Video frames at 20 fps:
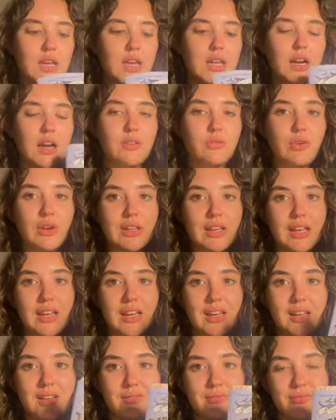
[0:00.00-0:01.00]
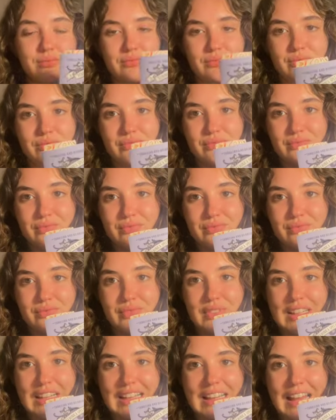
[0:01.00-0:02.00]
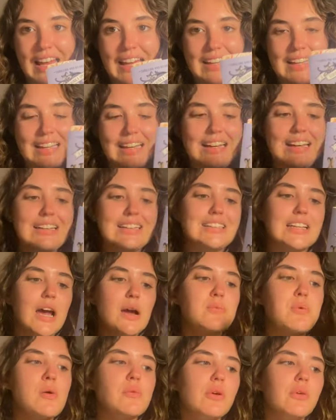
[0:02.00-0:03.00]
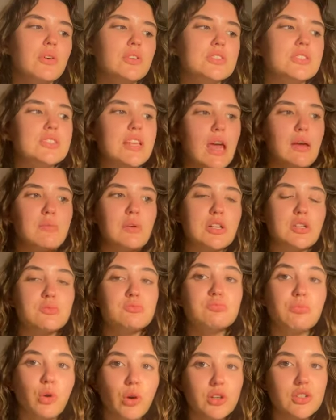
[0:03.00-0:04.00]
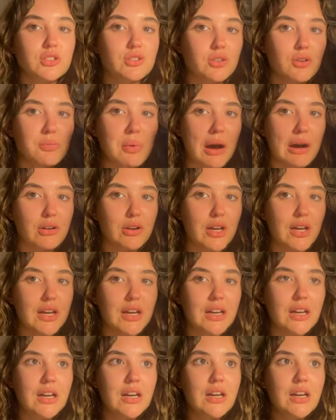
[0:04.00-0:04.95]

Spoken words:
And I really, really like it. I probably won't say much more to you about it